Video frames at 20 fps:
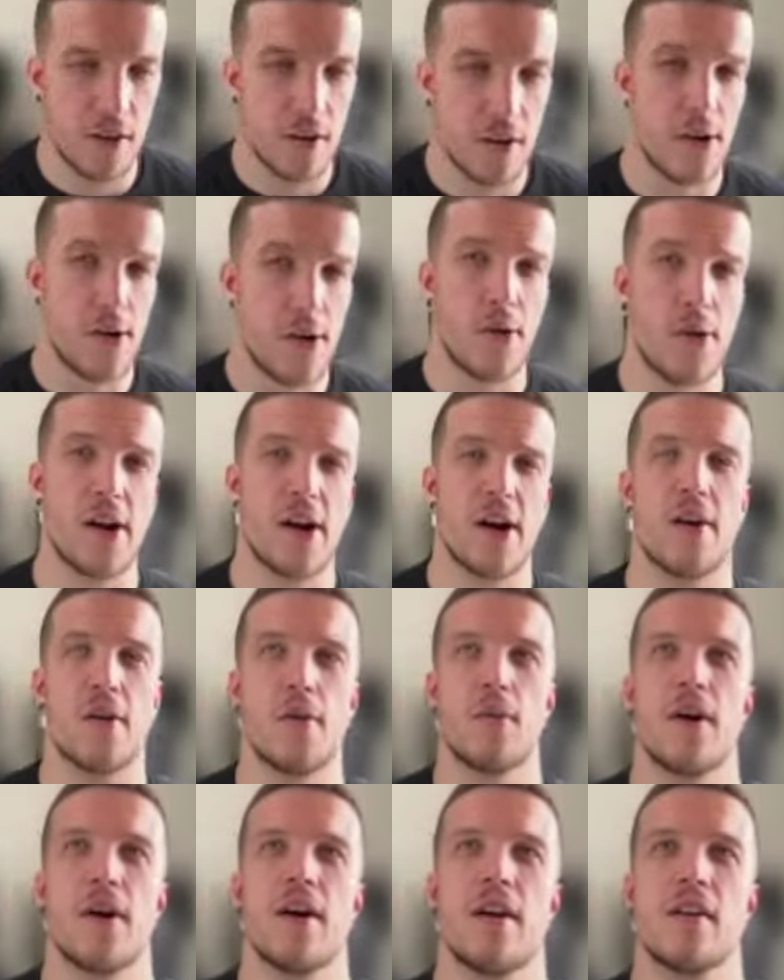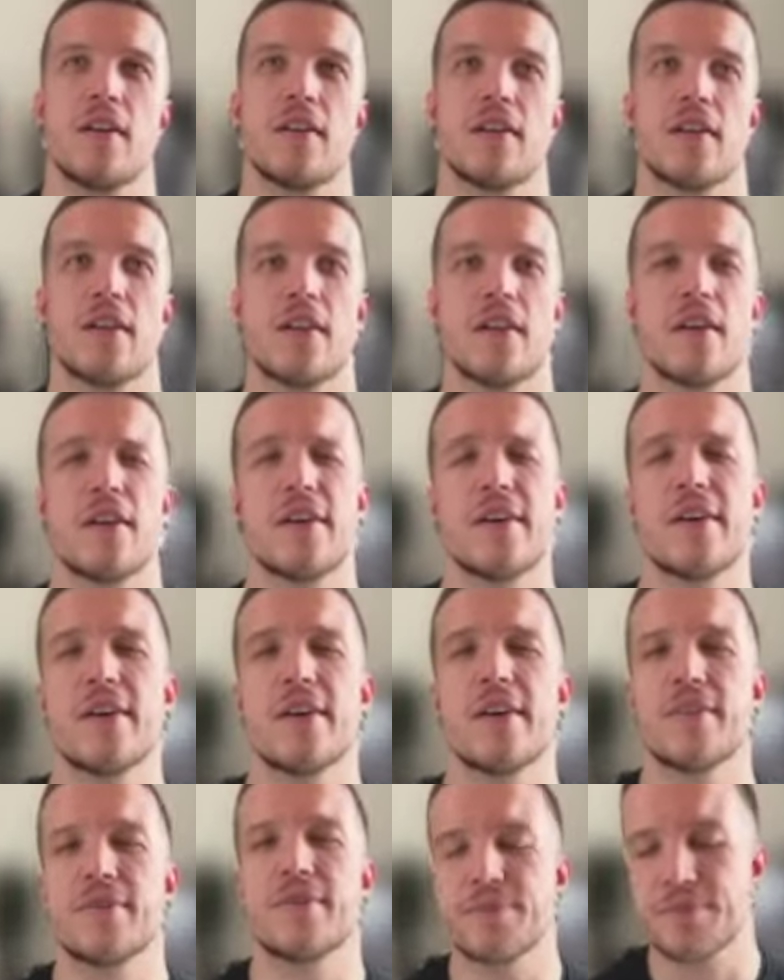Oh yeah,
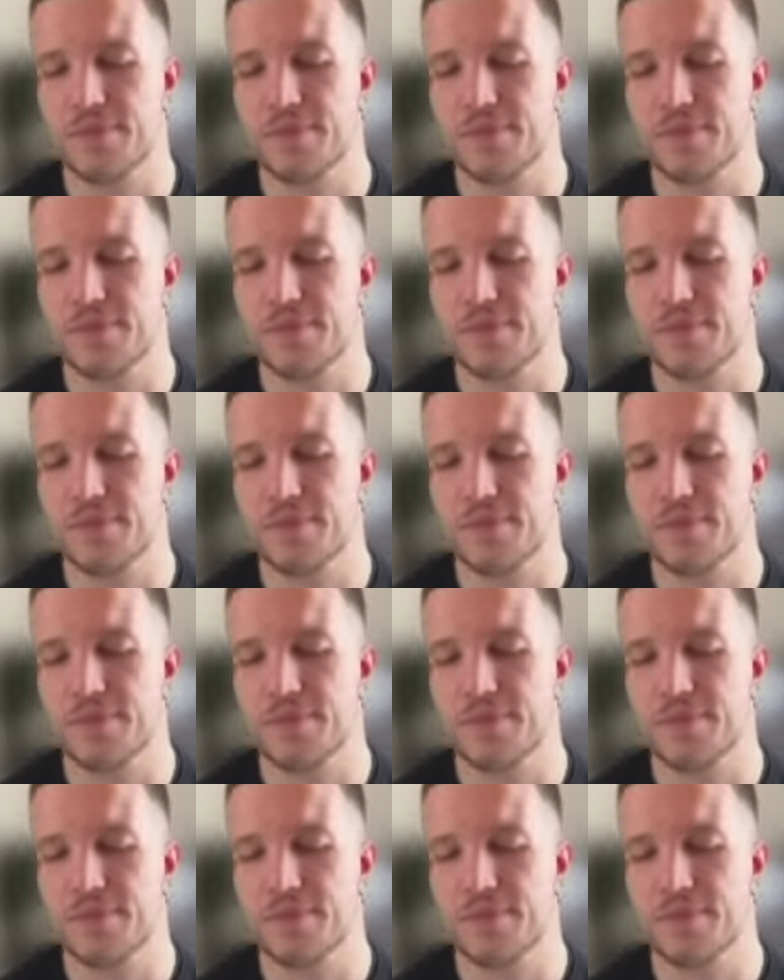well,